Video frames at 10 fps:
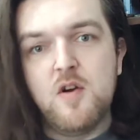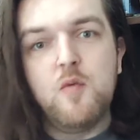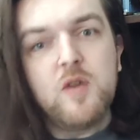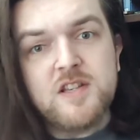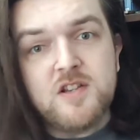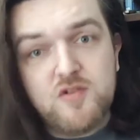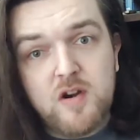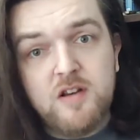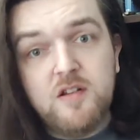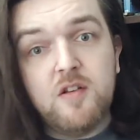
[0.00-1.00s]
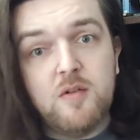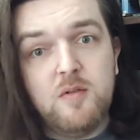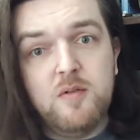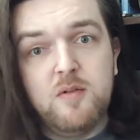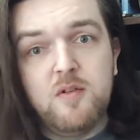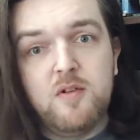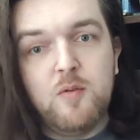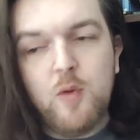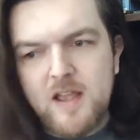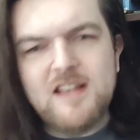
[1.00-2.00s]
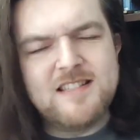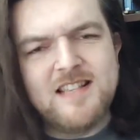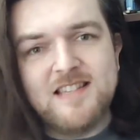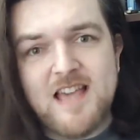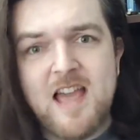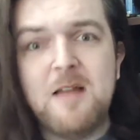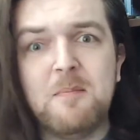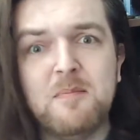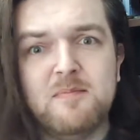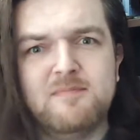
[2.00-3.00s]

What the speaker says: What is it you're trying to do? What is this game?